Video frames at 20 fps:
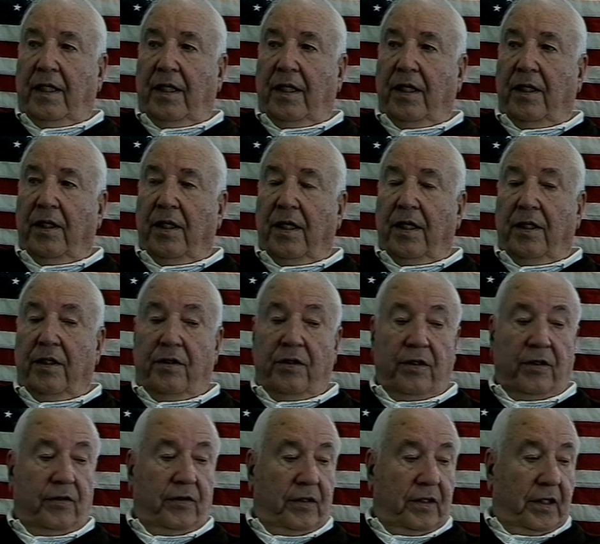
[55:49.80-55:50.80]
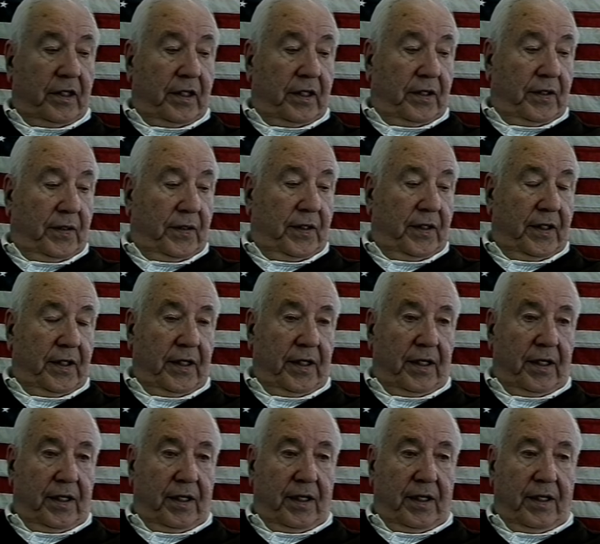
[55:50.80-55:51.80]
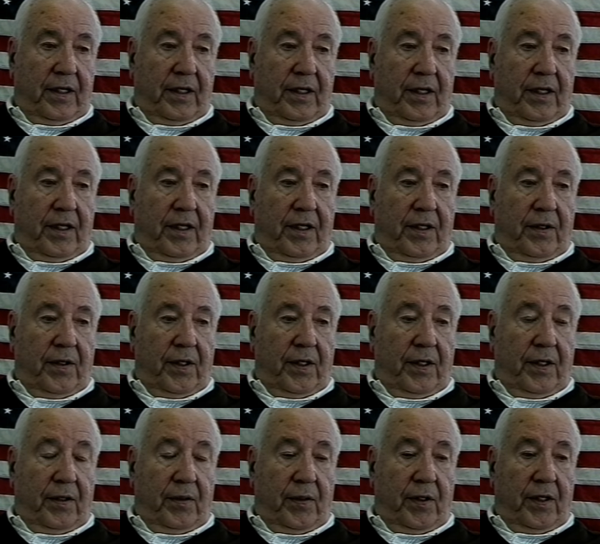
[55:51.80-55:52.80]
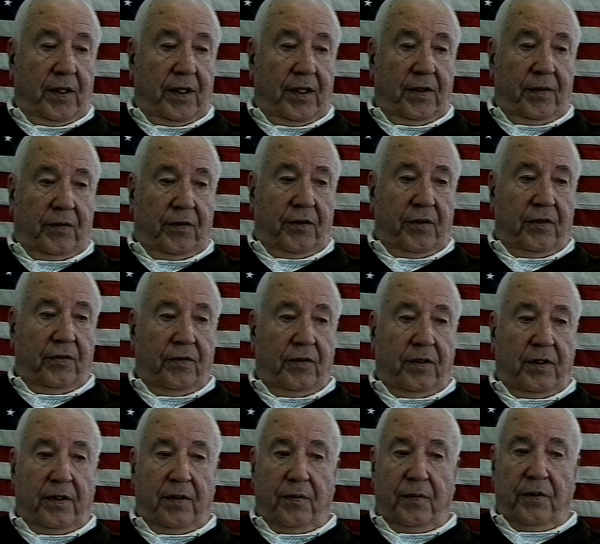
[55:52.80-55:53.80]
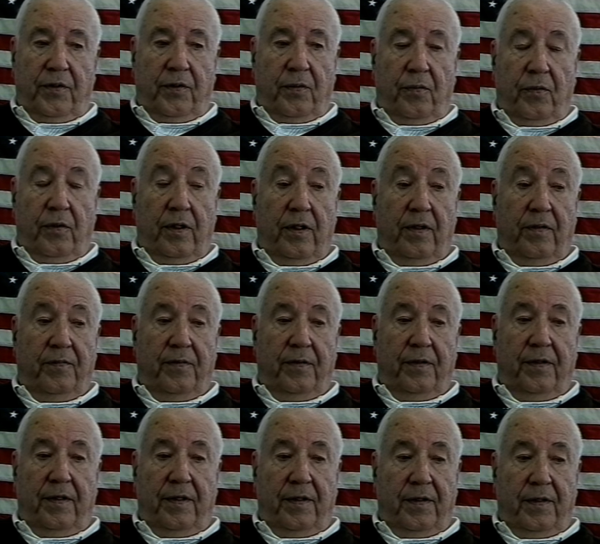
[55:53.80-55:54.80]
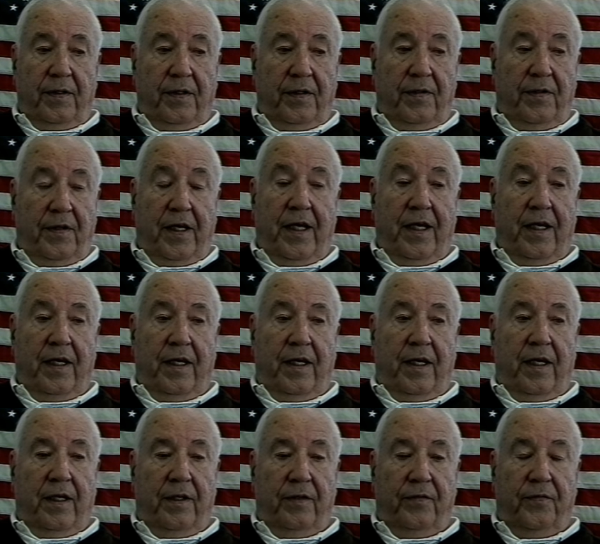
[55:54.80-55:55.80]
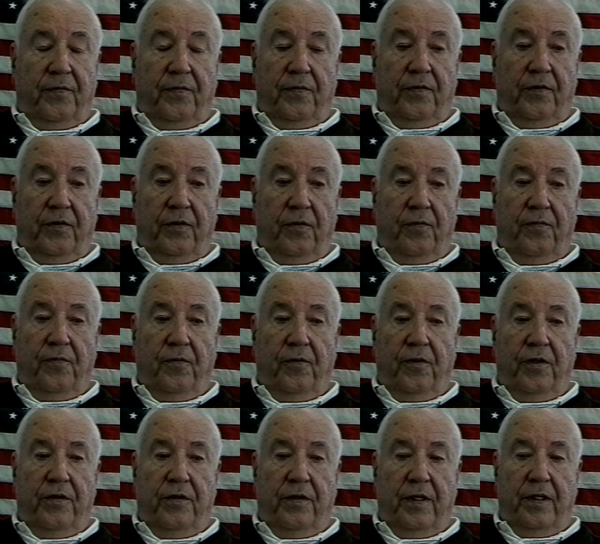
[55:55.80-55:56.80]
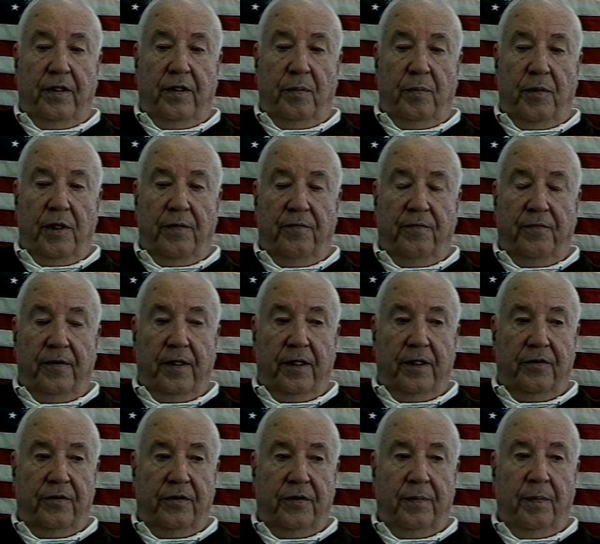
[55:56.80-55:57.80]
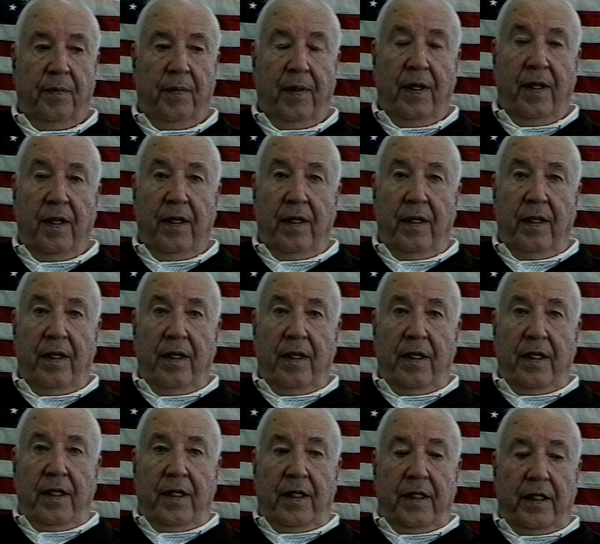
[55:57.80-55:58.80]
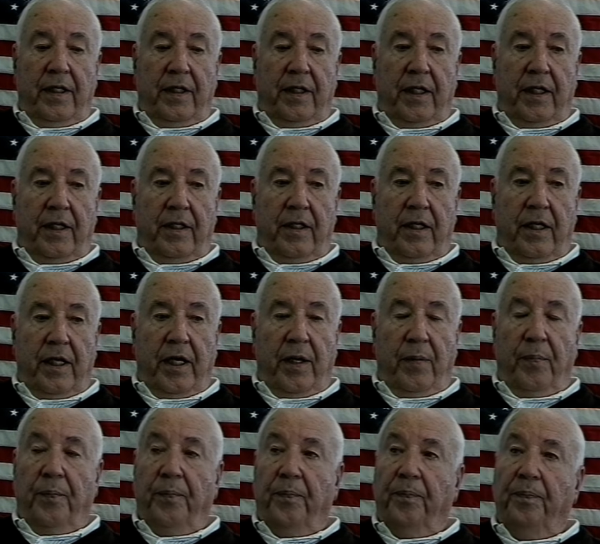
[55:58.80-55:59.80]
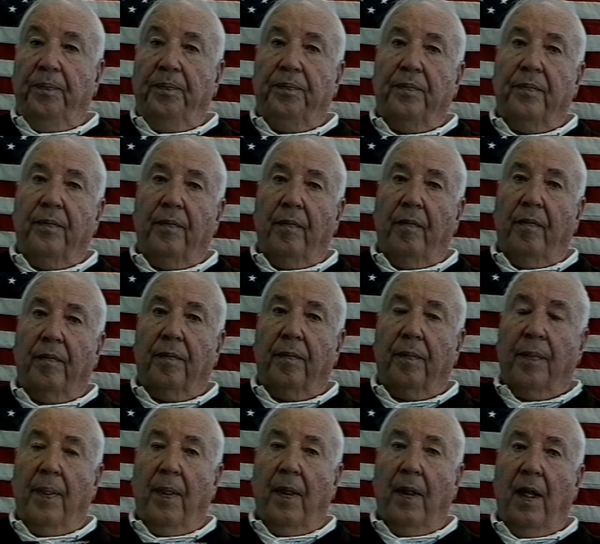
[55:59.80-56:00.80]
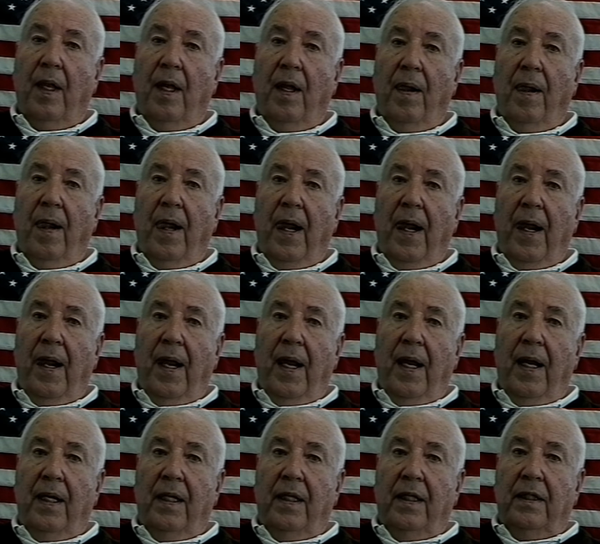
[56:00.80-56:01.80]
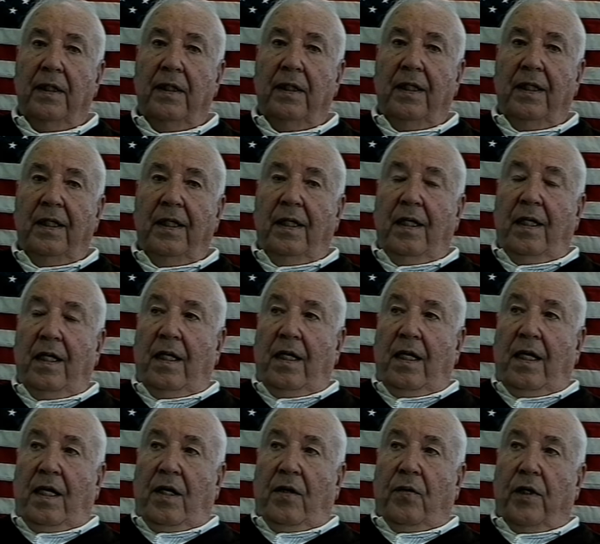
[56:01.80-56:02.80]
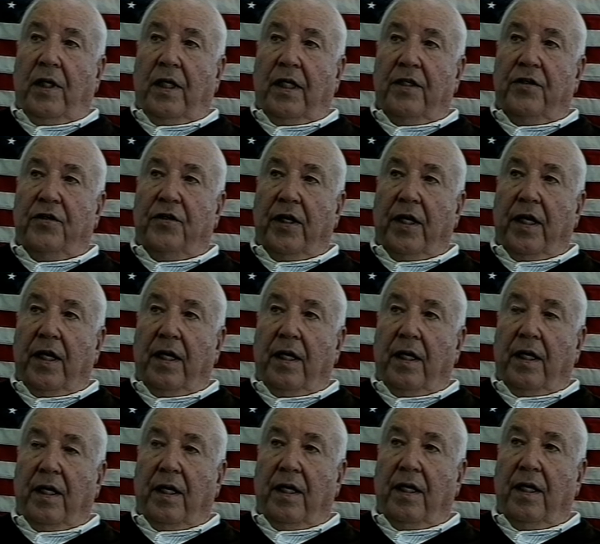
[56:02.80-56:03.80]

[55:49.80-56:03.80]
it, it, just uh, it, it, it, just uh, was a wonderful thing and I was so fortunate to meet Phyllis at that time. When did you propose? Well, let's see. Uh,